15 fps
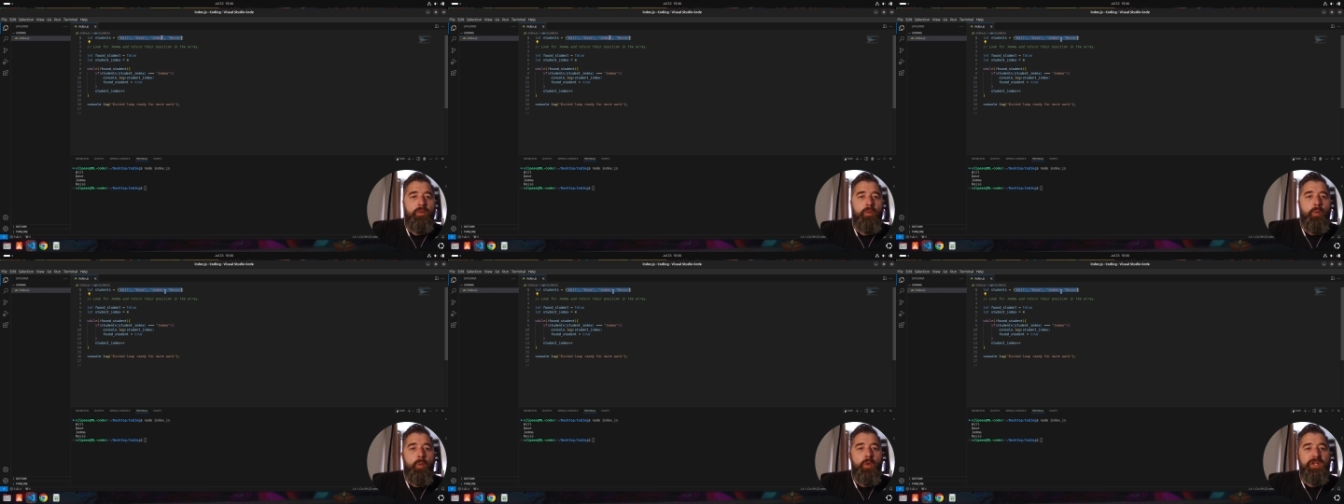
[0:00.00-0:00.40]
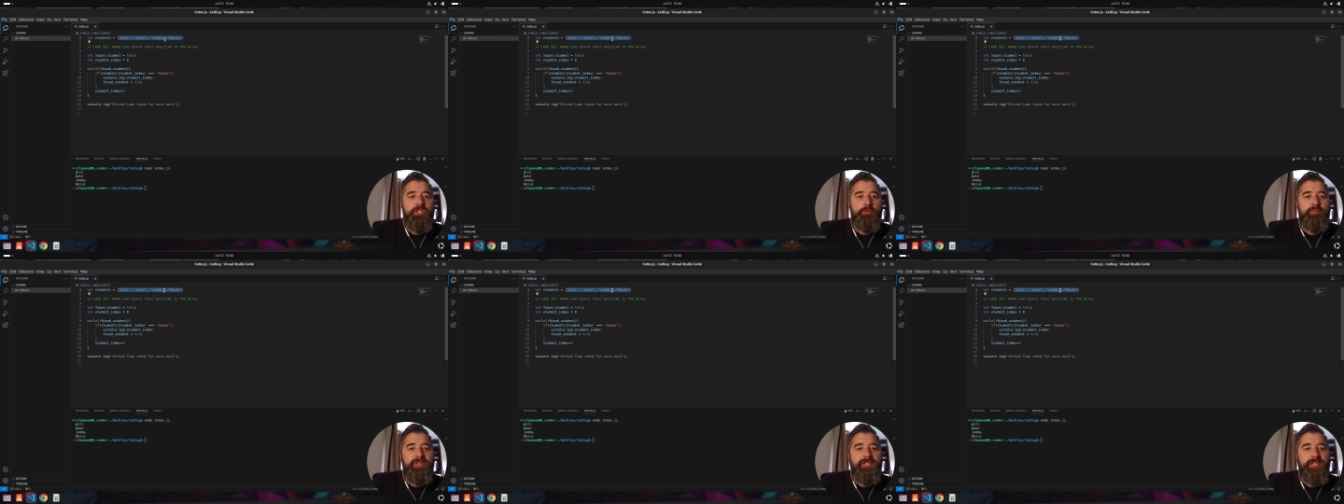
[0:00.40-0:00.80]
which
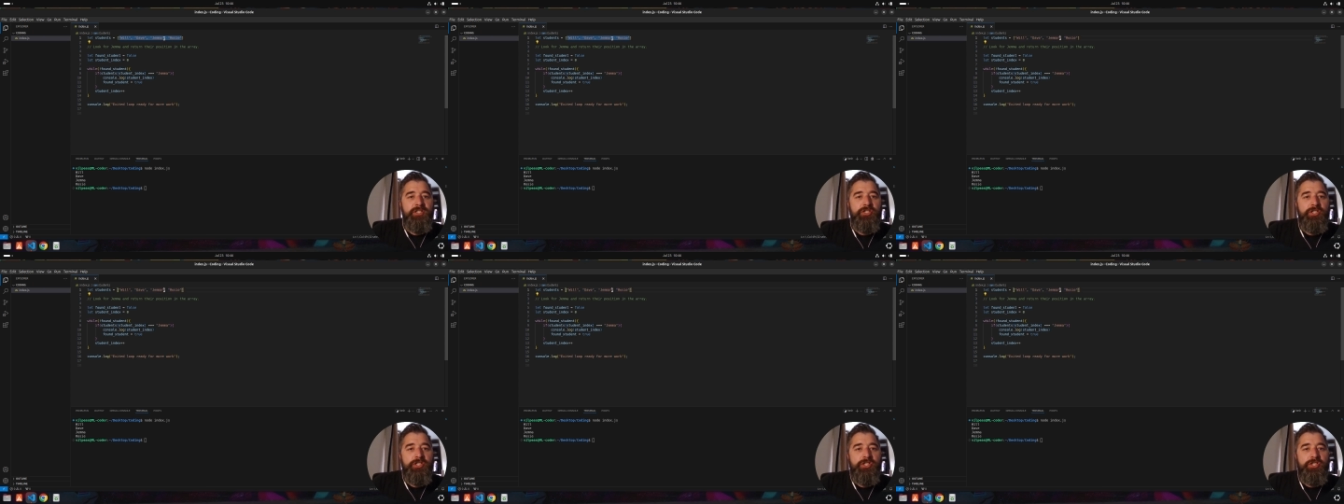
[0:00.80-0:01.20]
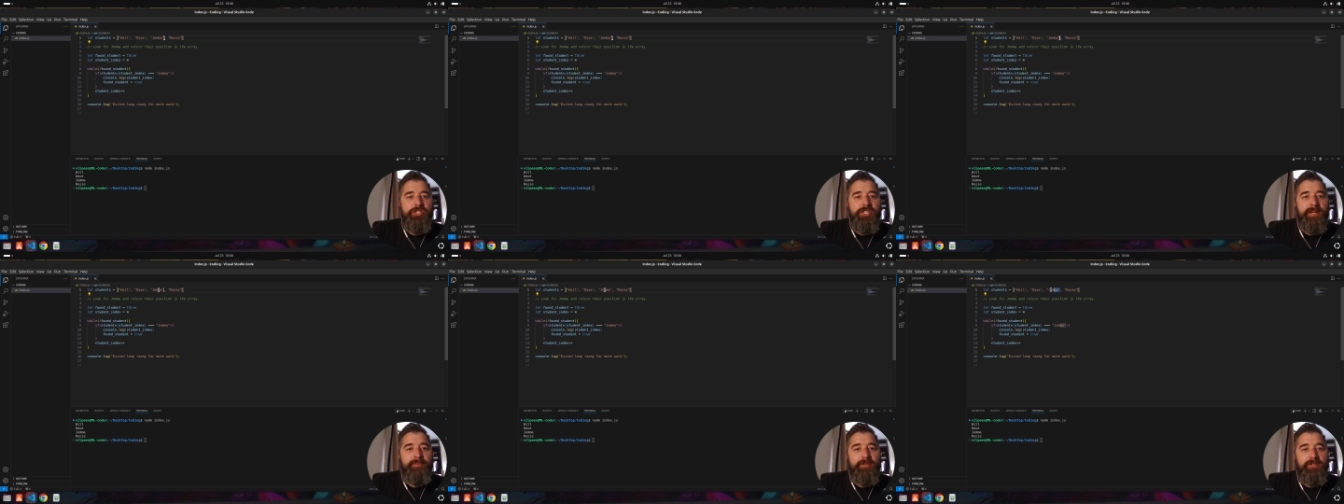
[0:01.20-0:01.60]
position
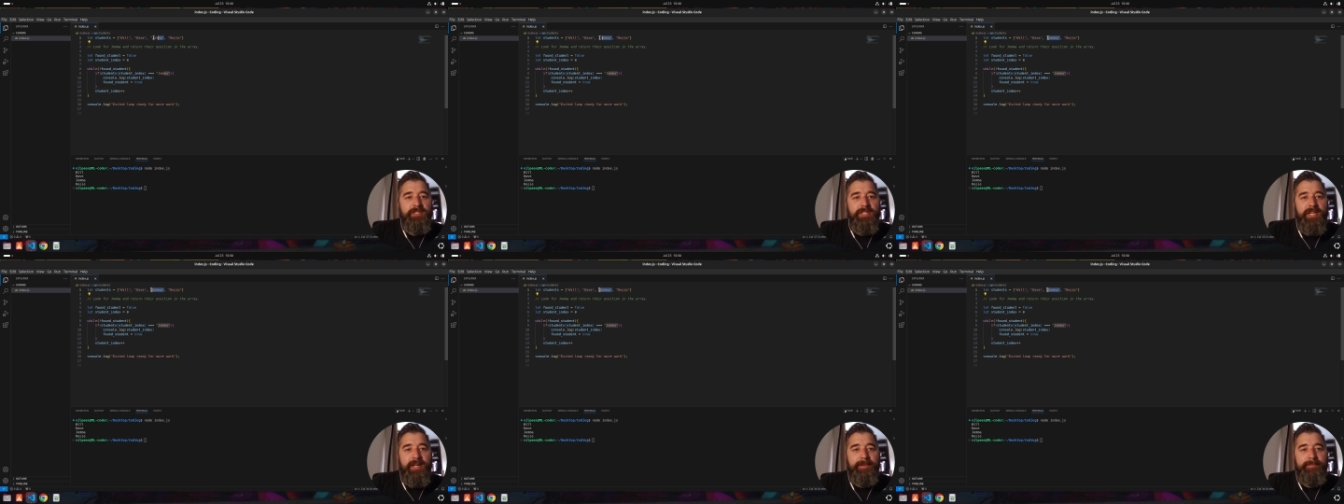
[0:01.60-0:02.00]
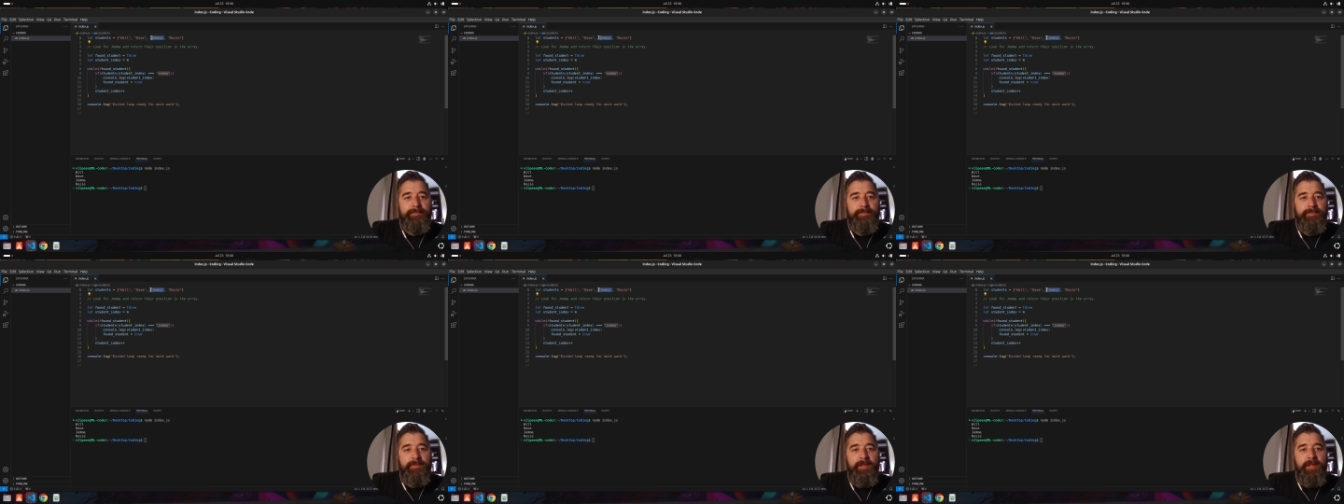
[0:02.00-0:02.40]
Gemma is at,
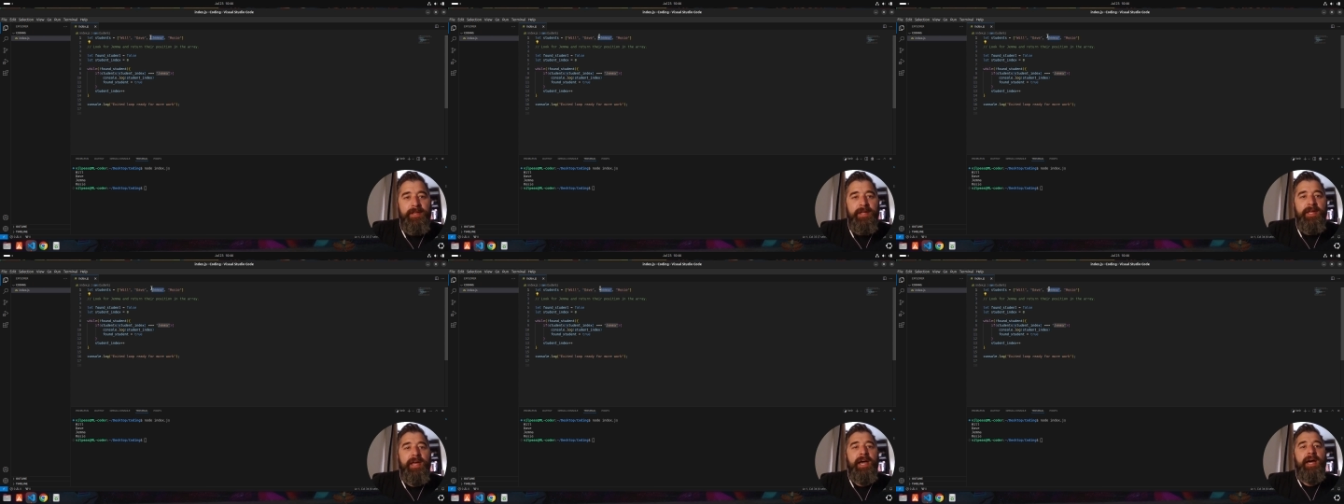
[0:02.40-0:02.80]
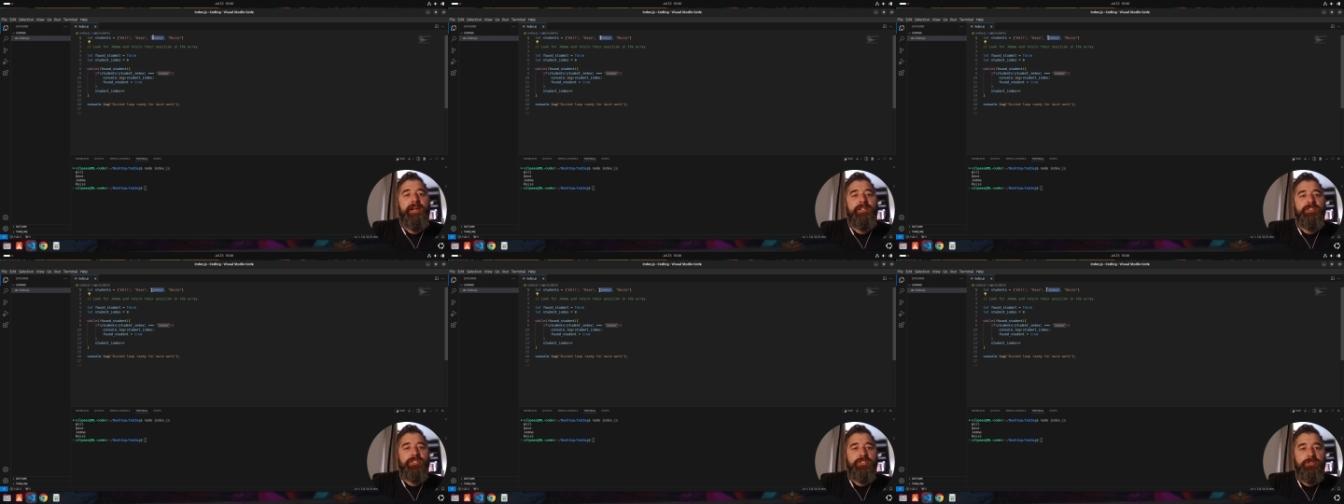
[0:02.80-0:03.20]
and as
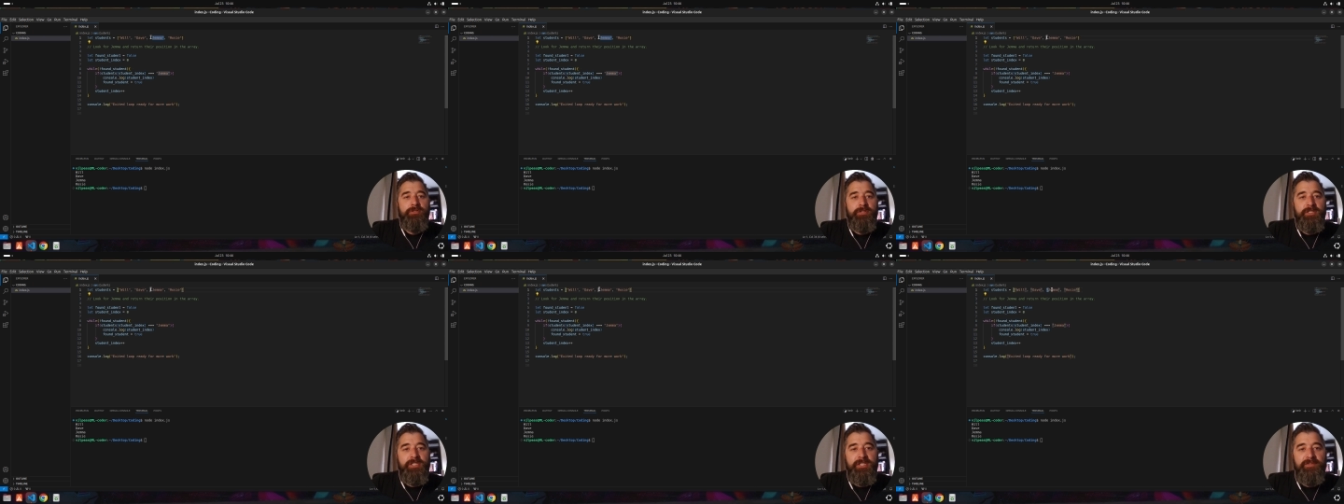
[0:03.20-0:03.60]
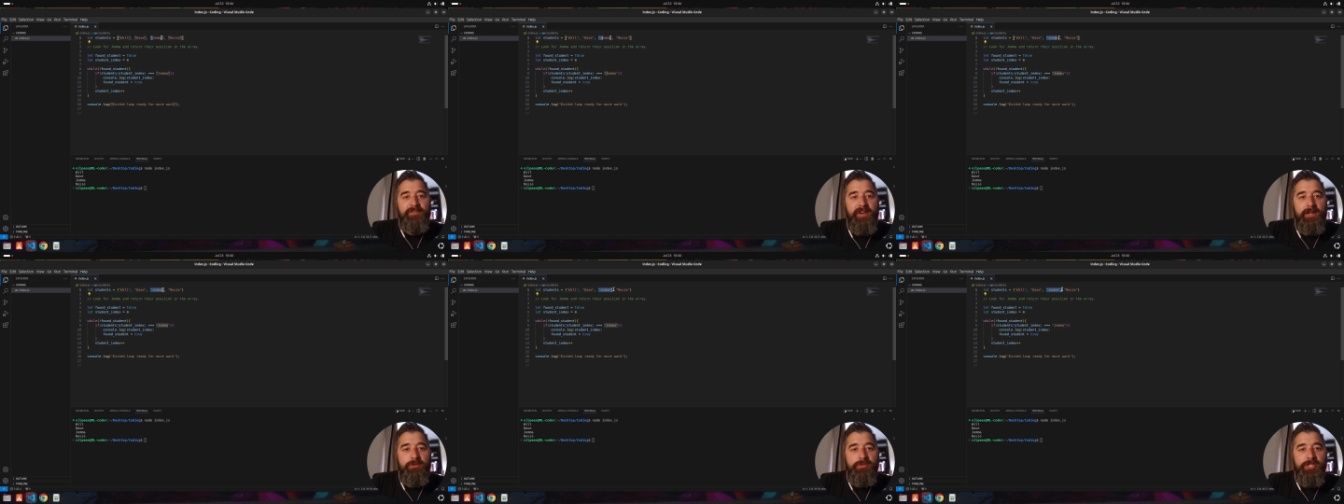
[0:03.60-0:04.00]
soon as it's
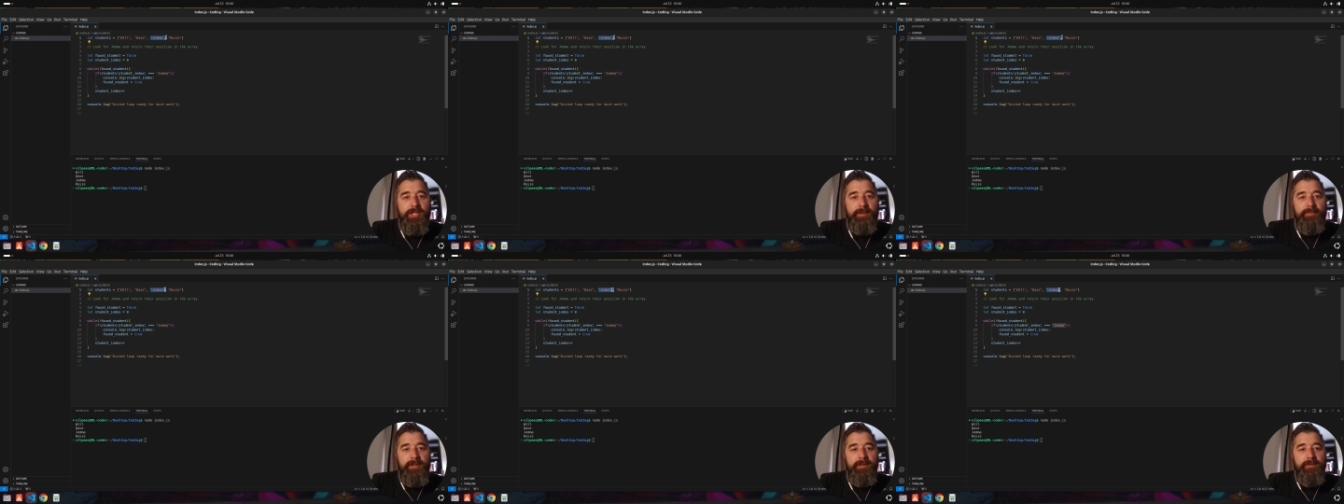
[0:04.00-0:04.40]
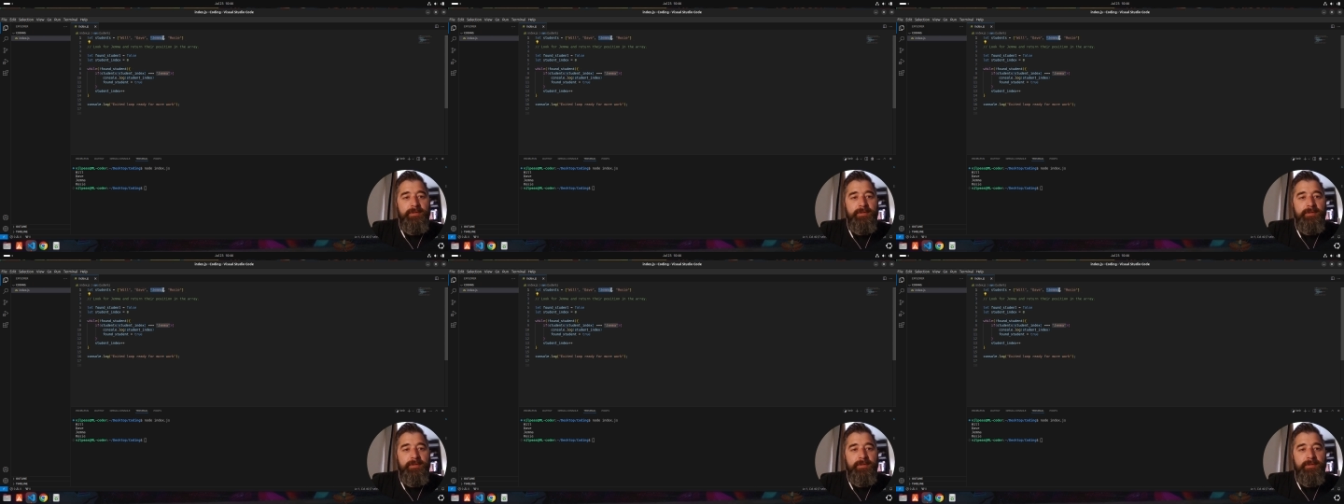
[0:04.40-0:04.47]
found Gemma,